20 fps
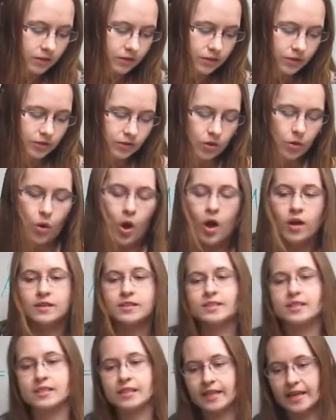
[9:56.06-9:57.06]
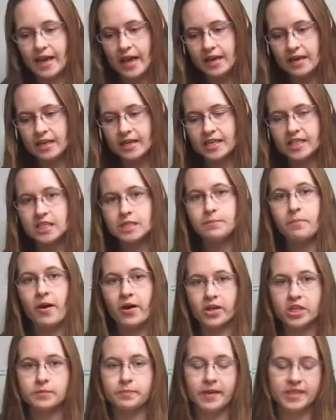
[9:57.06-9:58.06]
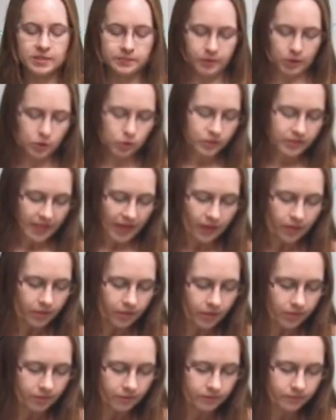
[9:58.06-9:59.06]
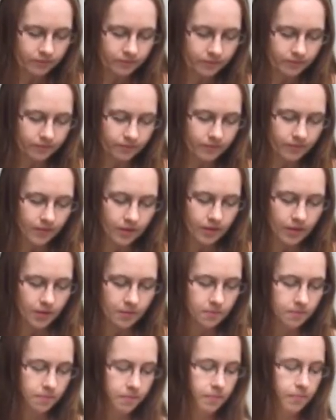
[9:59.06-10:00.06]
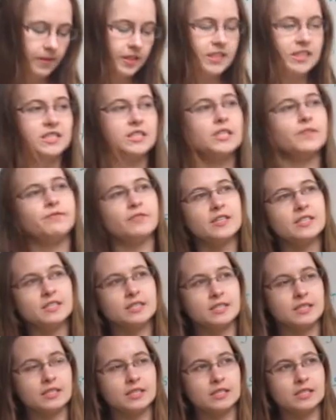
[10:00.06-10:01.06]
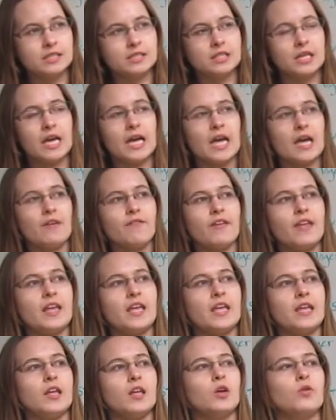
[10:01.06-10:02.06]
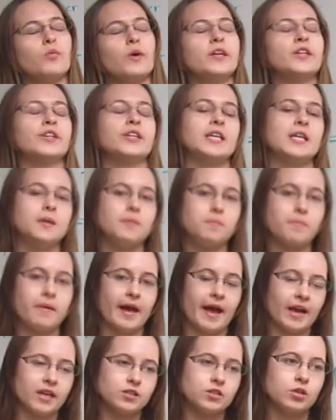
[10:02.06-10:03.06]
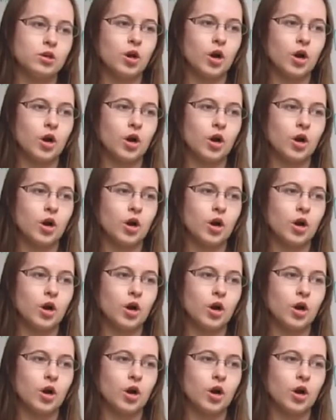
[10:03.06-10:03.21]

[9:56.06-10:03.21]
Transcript: So all sin again is punished by spiritual death, but different sins have a greater impact